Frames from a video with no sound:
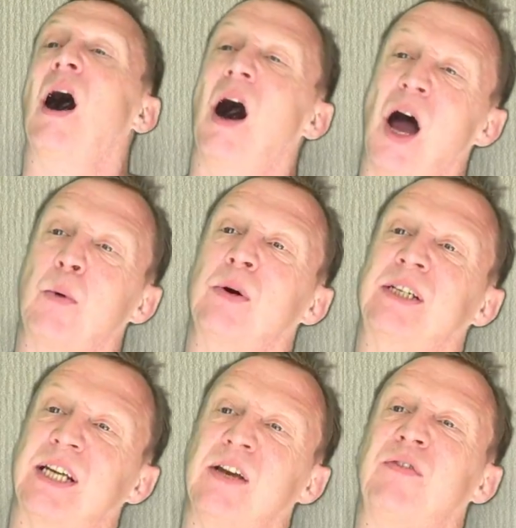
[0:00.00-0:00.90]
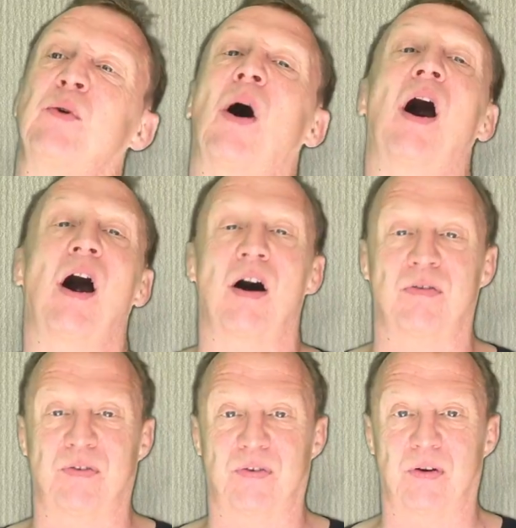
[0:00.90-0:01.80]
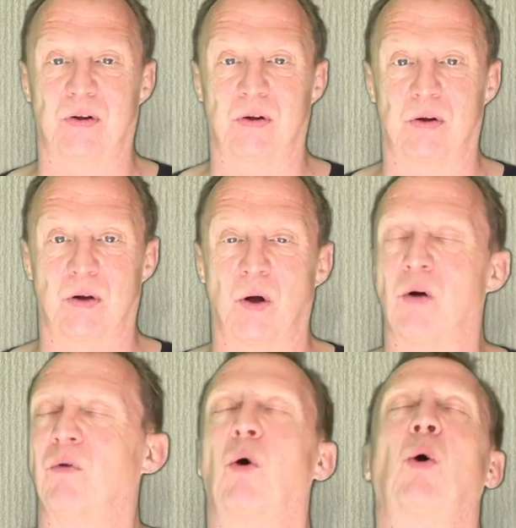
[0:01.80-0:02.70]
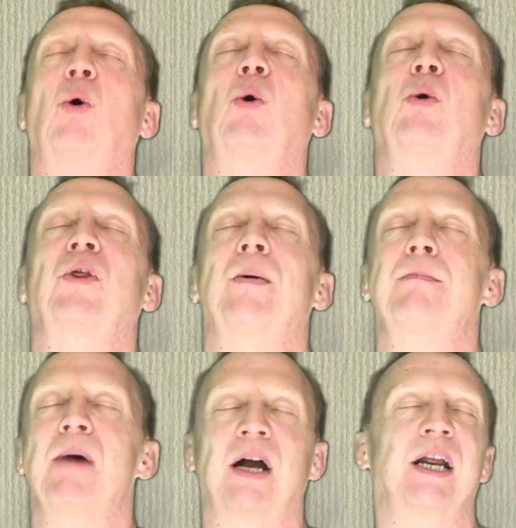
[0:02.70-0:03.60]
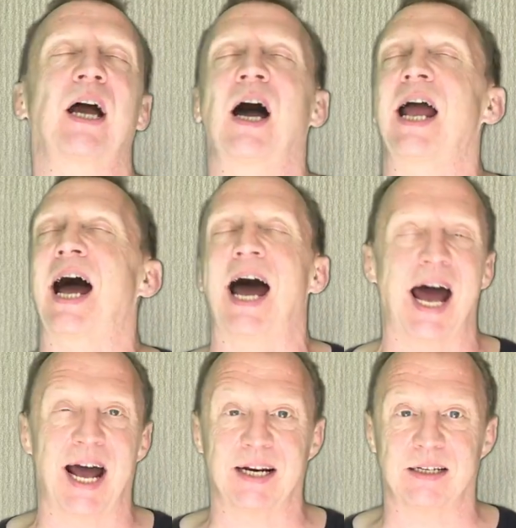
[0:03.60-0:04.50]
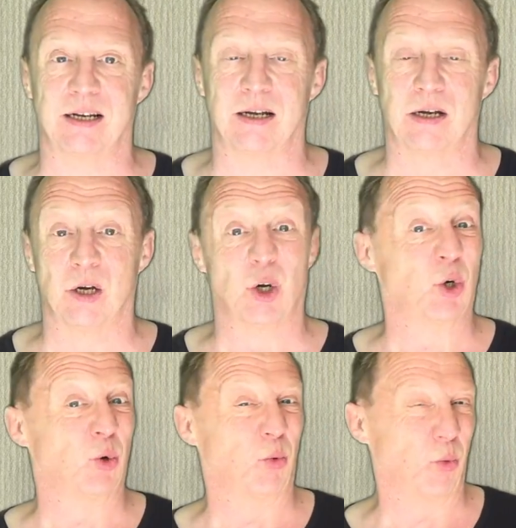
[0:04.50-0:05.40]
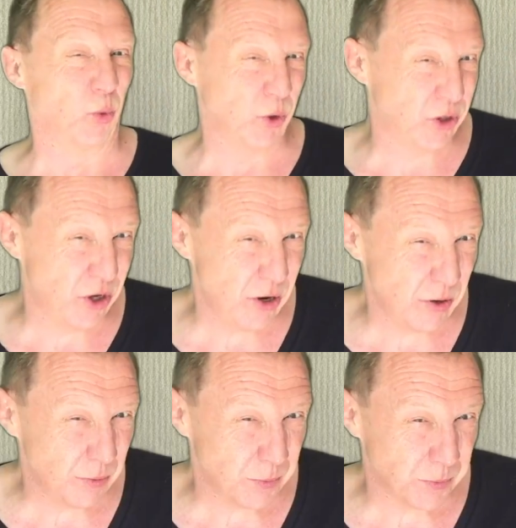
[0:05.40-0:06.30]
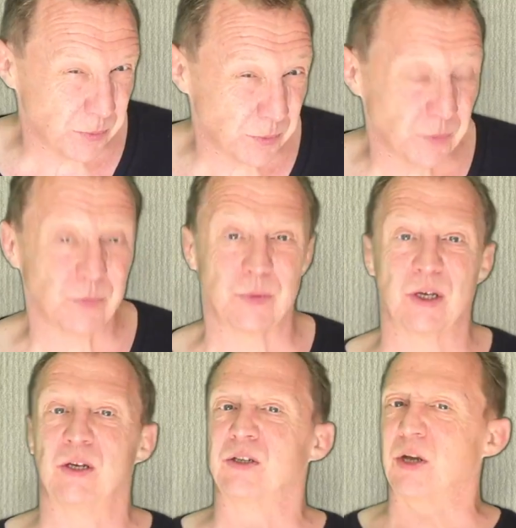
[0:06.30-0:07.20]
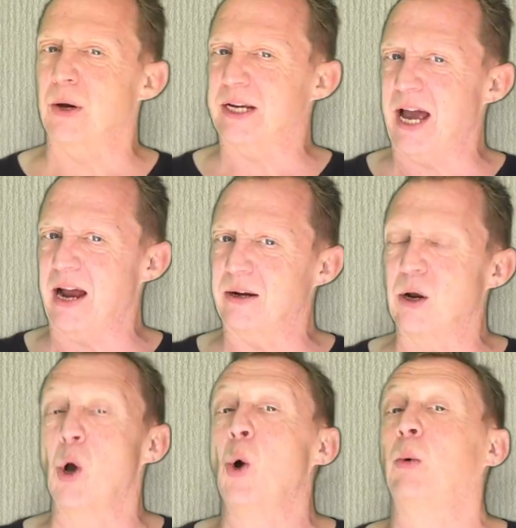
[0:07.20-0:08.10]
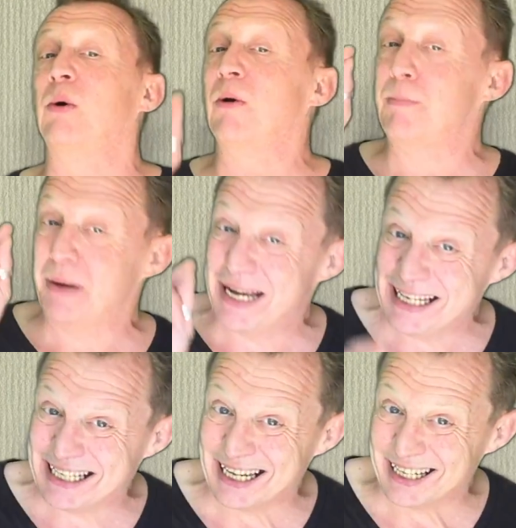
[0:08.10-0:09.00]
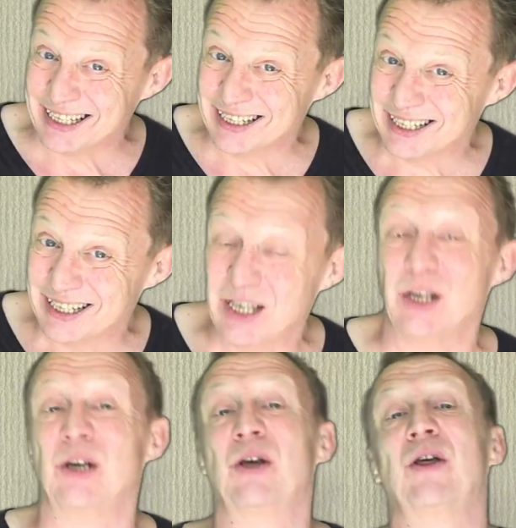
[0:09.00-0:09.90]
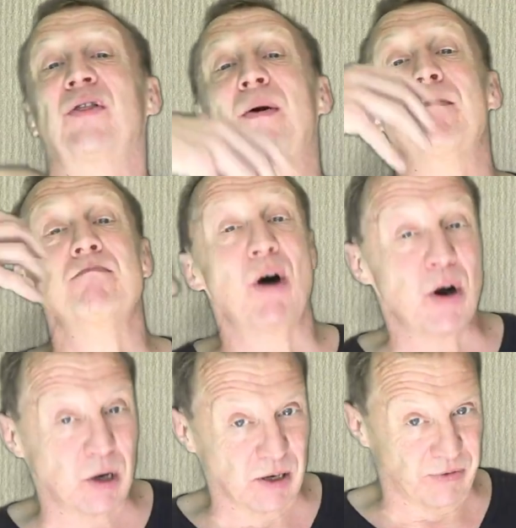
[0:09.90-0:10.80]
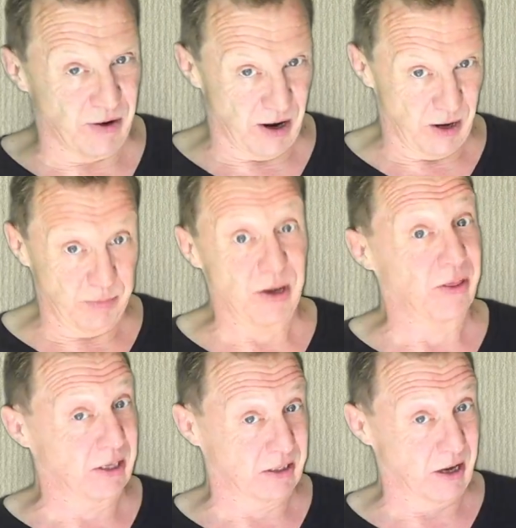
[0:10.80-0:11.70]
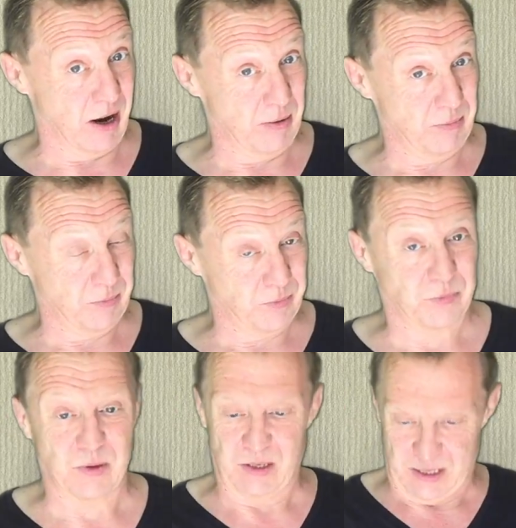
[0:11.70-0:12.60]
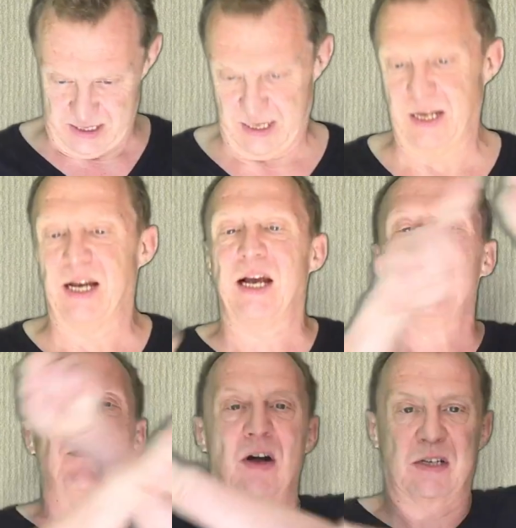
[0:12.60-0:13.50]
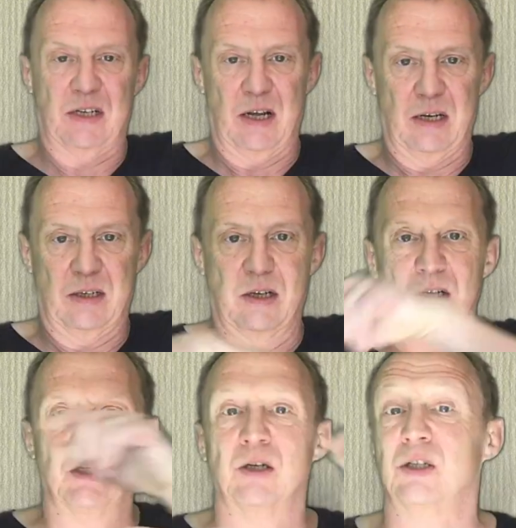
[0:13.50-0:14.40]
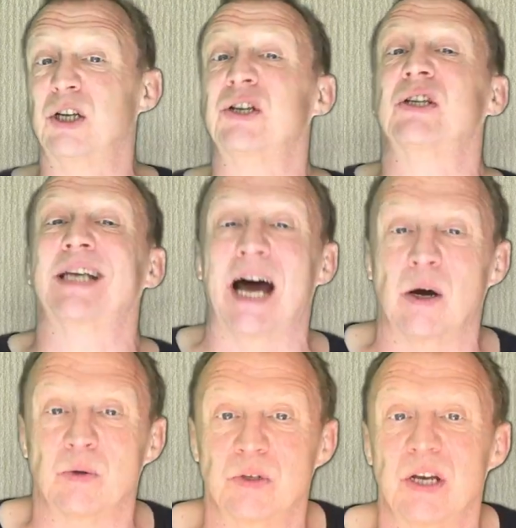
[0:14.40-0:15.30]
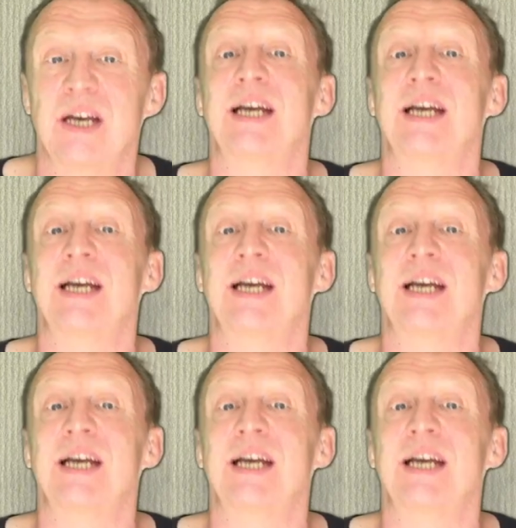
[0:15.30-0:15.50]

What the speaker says: I would give you half of all the money I had, would you? So again, we're repeating the modal verb this time, inverting it to sound